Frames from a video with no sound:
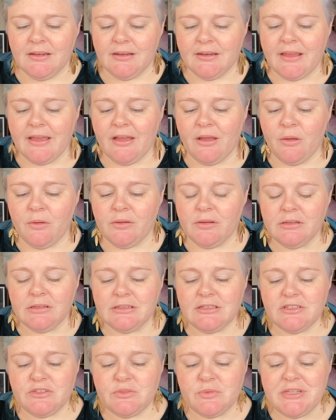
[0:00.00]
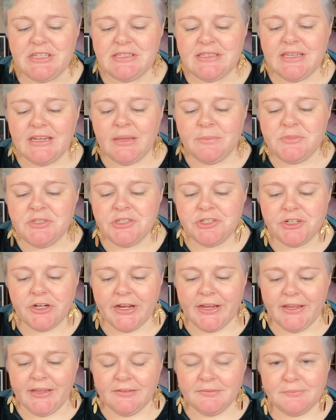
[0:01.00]
Now, as we sit up
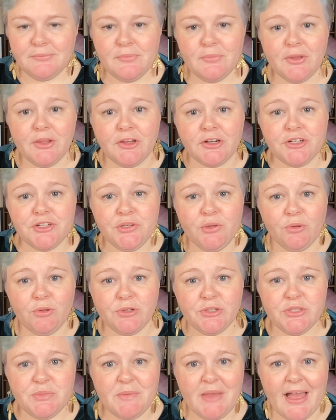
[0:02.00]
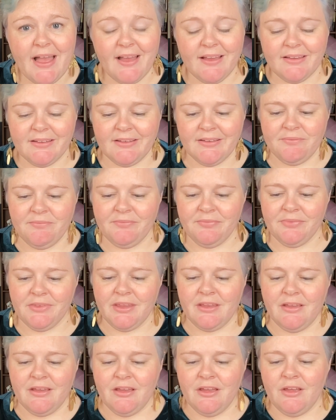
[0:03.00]
straight with our shoulders back,
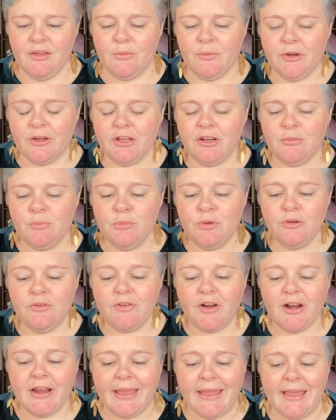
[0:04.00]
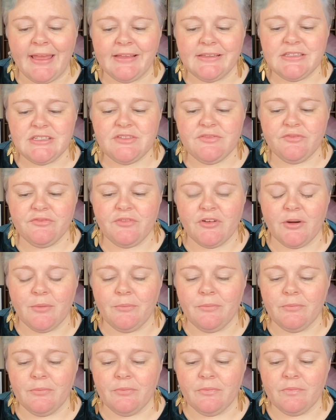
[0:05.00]
we're going to move our hands
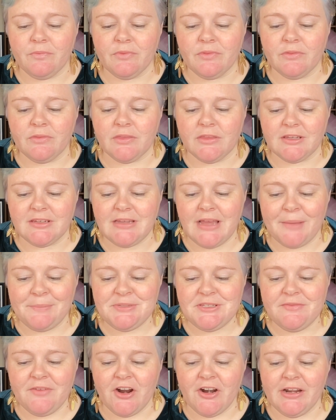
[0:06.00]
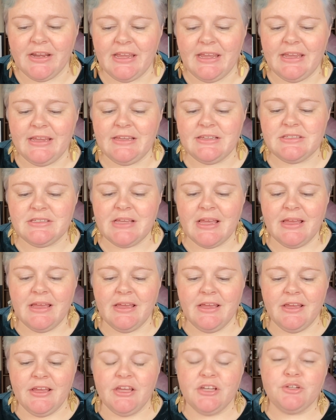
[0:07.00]
from the tops of our knees
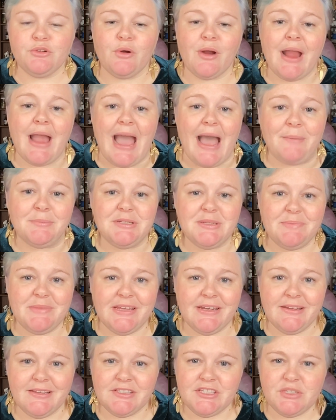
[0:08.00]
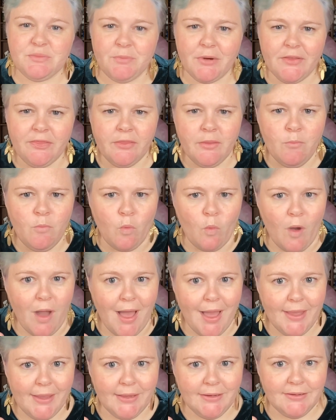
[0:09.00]
to our abdomen and spread them
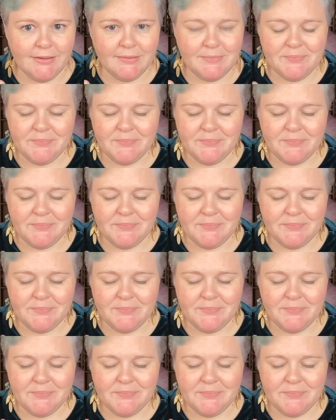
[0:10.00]
wide.